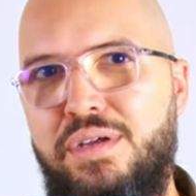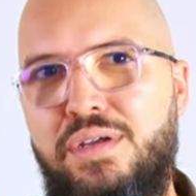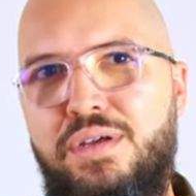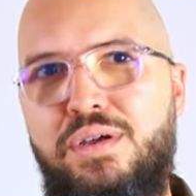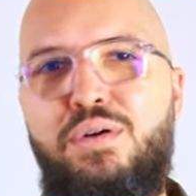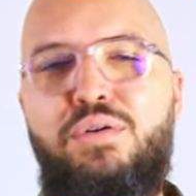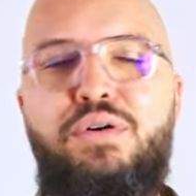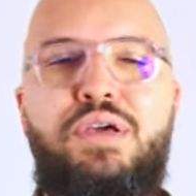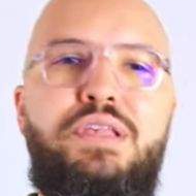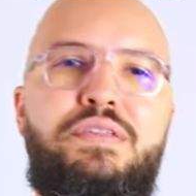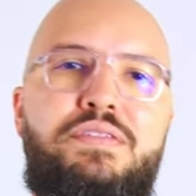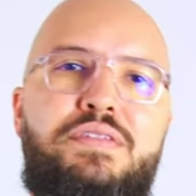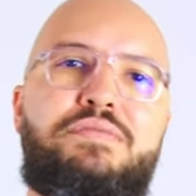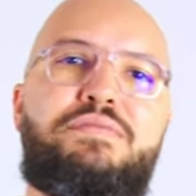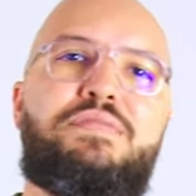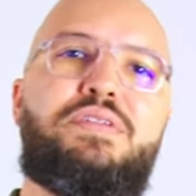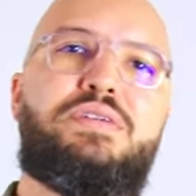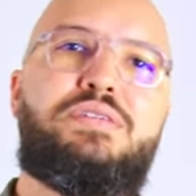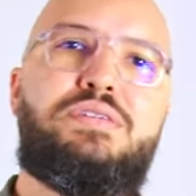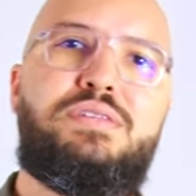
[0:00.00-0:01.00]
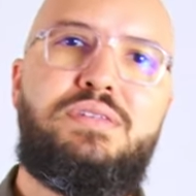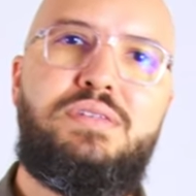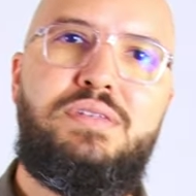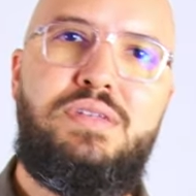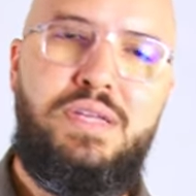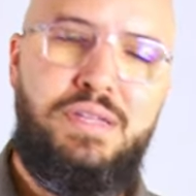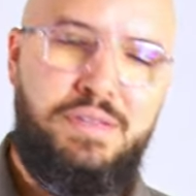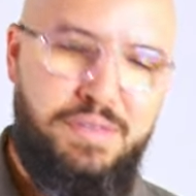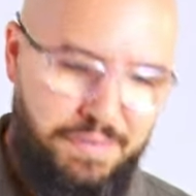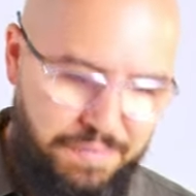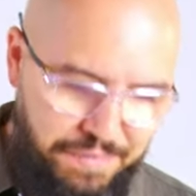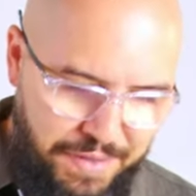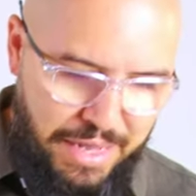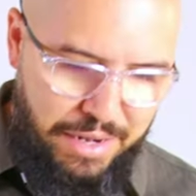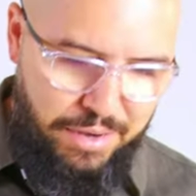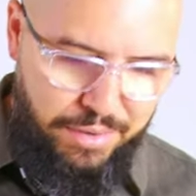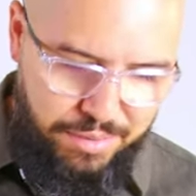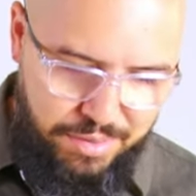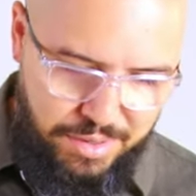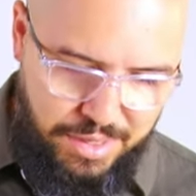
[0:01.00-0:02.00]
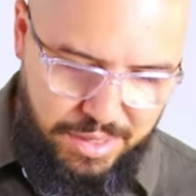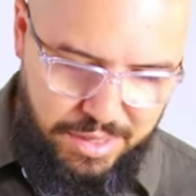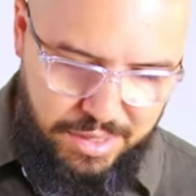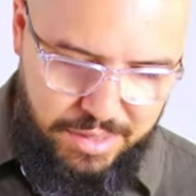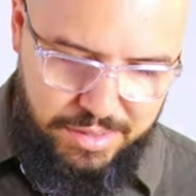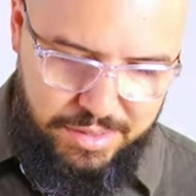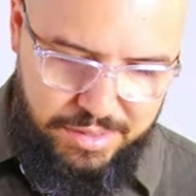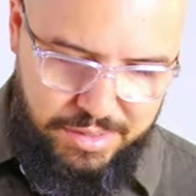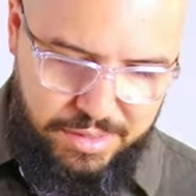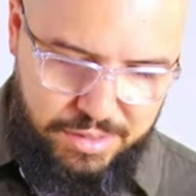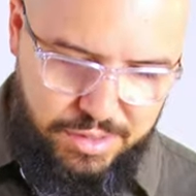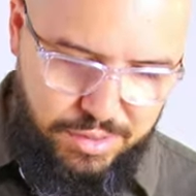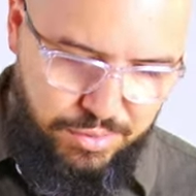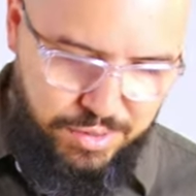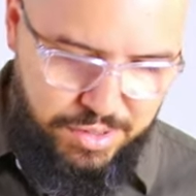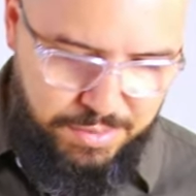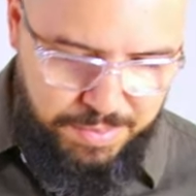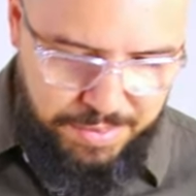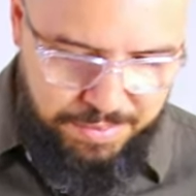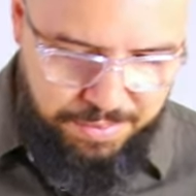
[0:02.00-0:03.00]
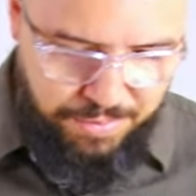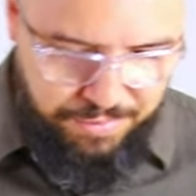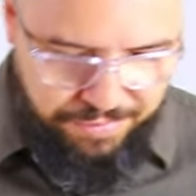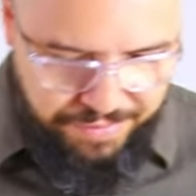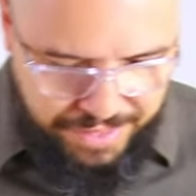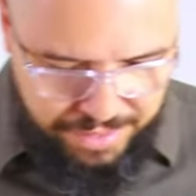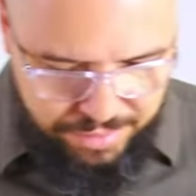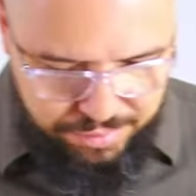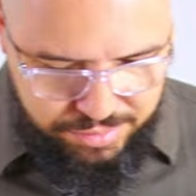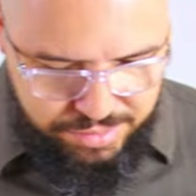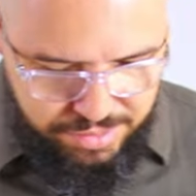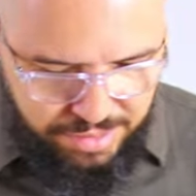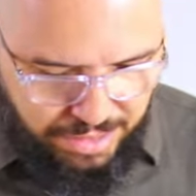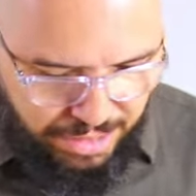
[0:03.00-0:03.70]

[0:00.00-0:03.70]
Cohesiveness. It's a value that the Jewish people valued a